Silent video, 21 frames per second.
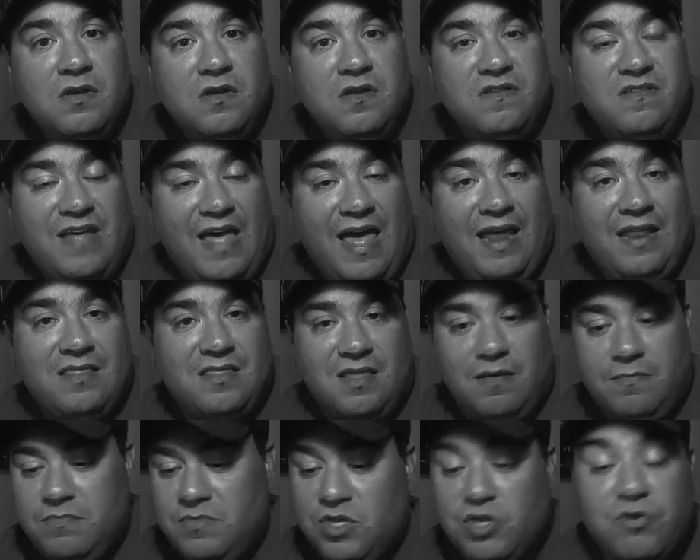to edit
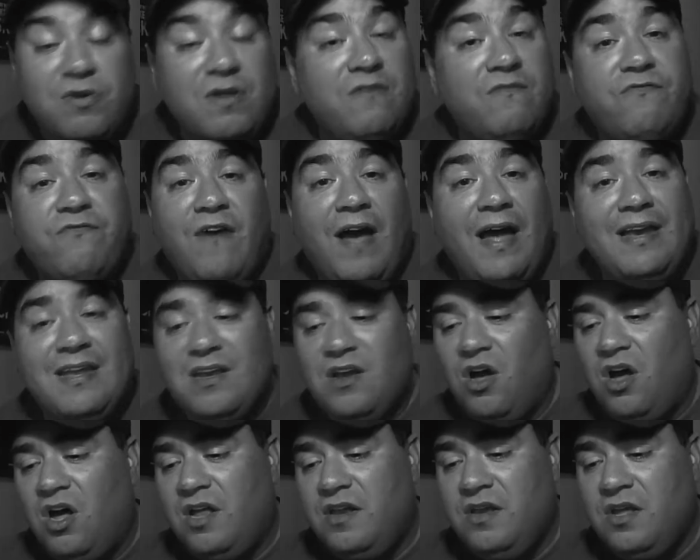them. You can find it
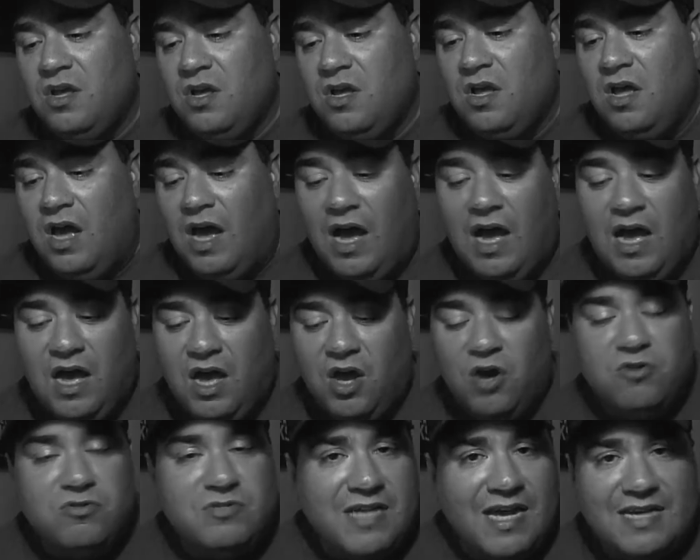on
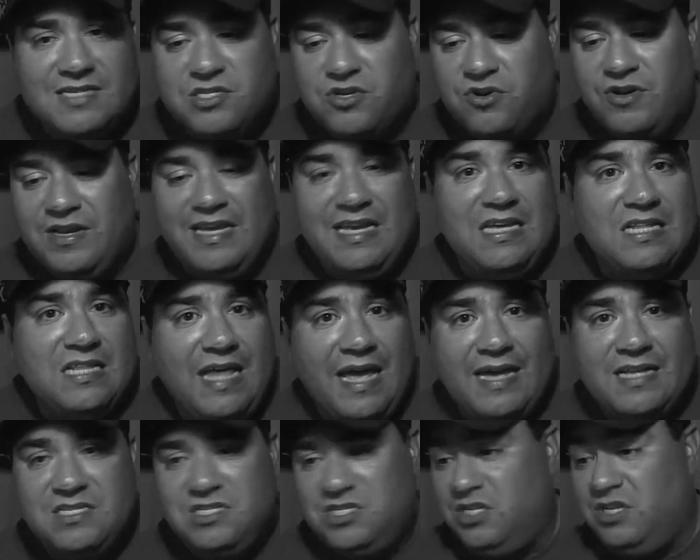Odesk or
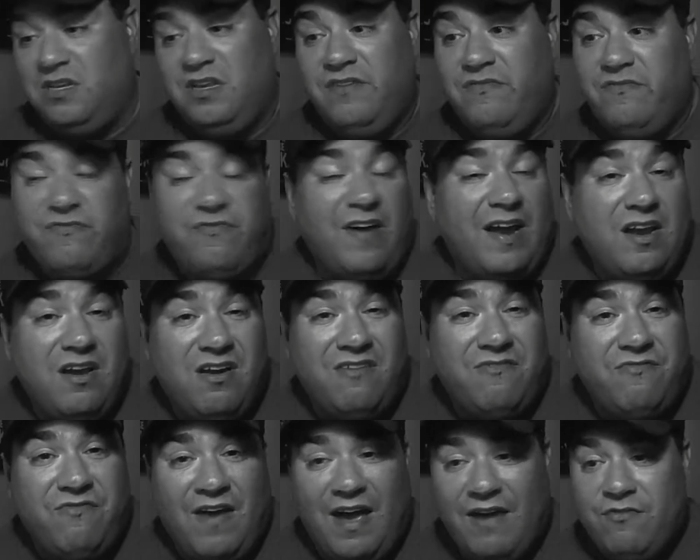Elance. You can even find it on
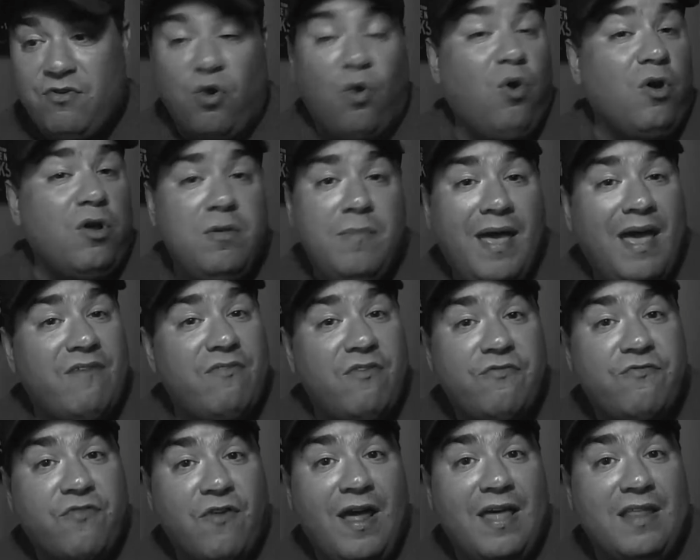Fiverr, or you may have a
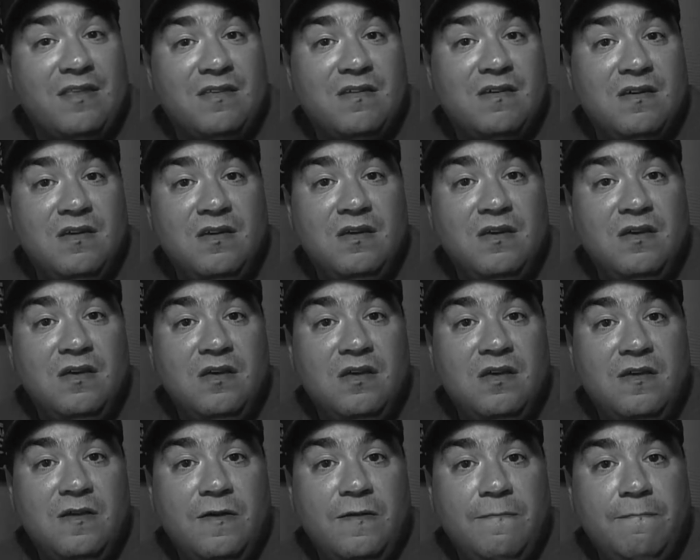friend,
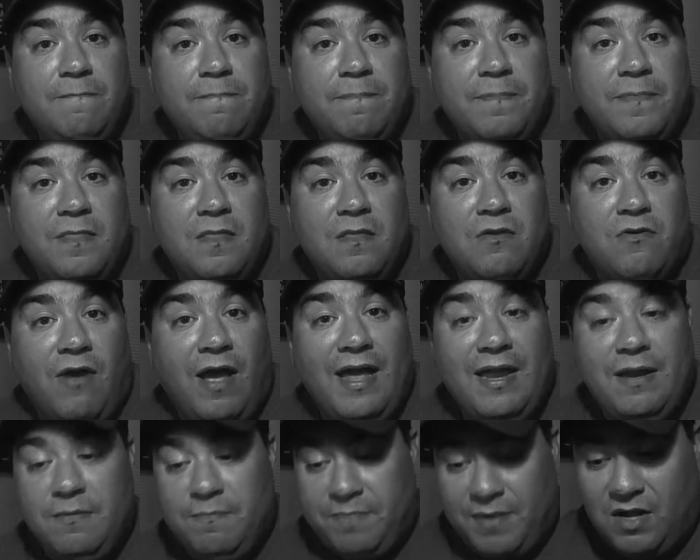
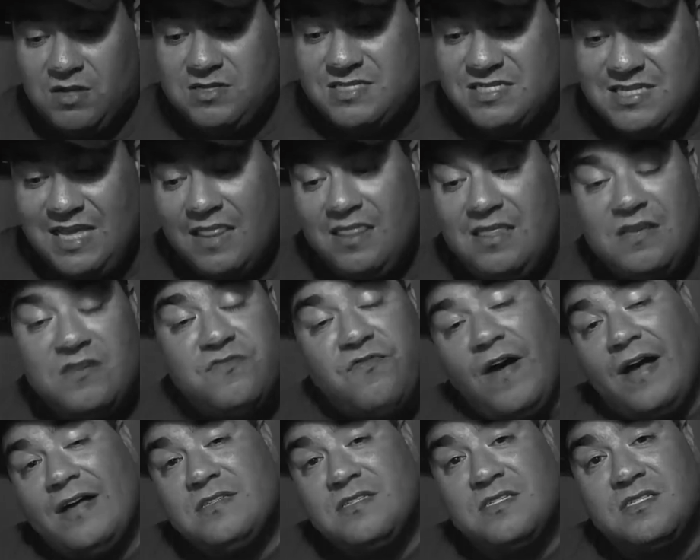right? But I'll send these
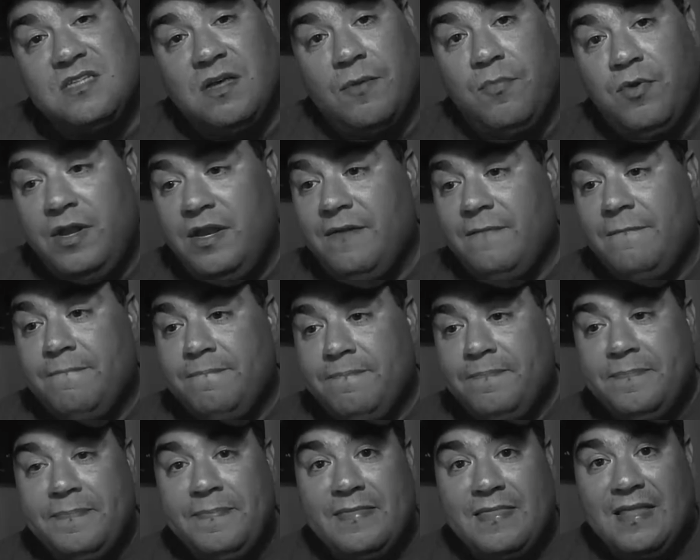files to someone
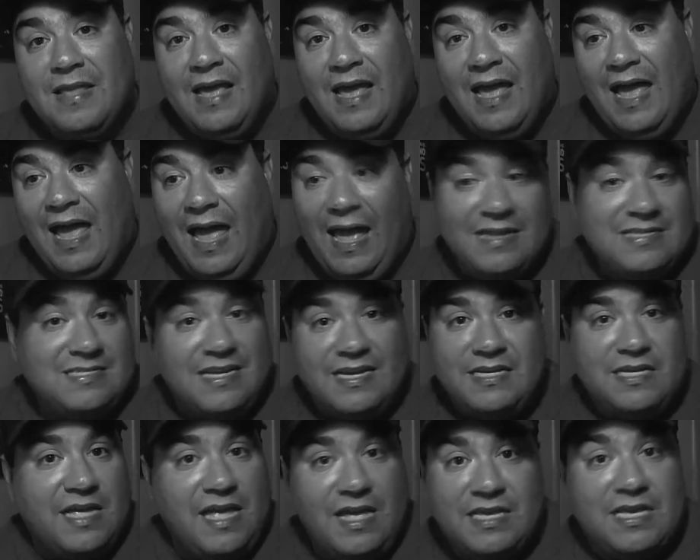and
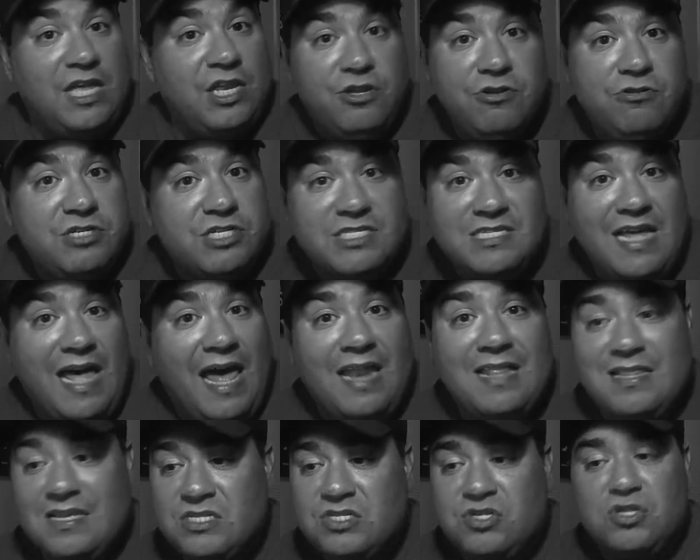say, can you just edit
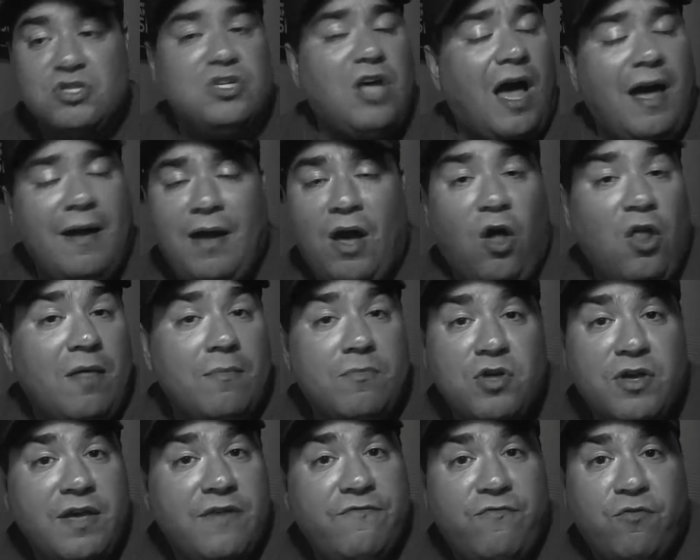this? All I'm
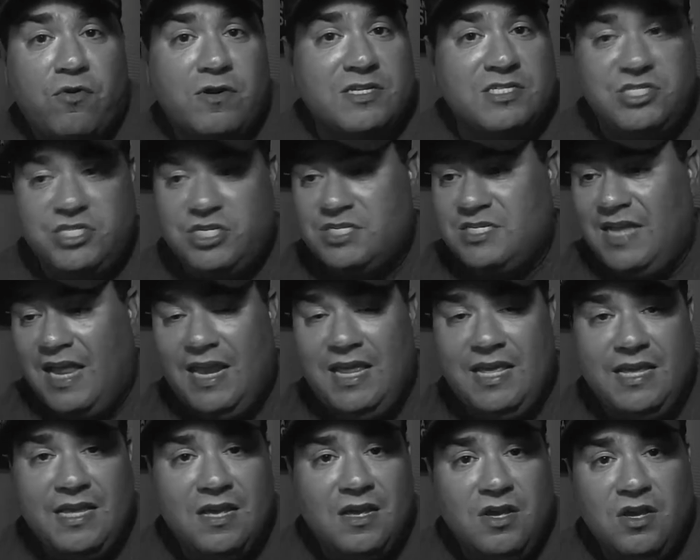looking for is just
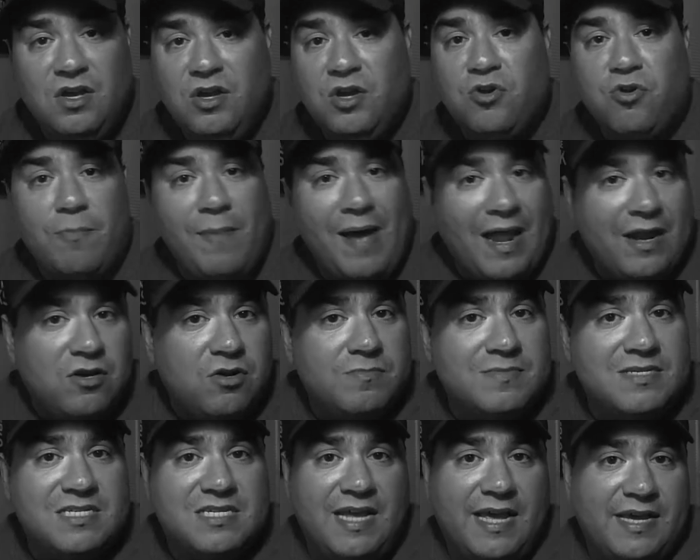any grammatical
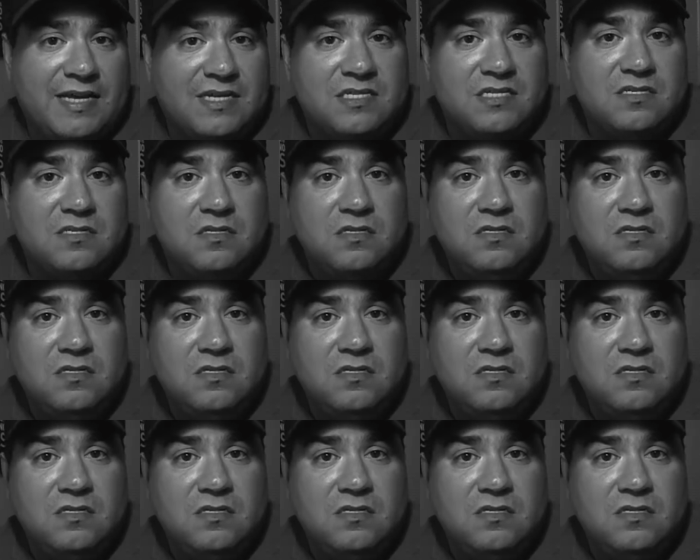mistakes,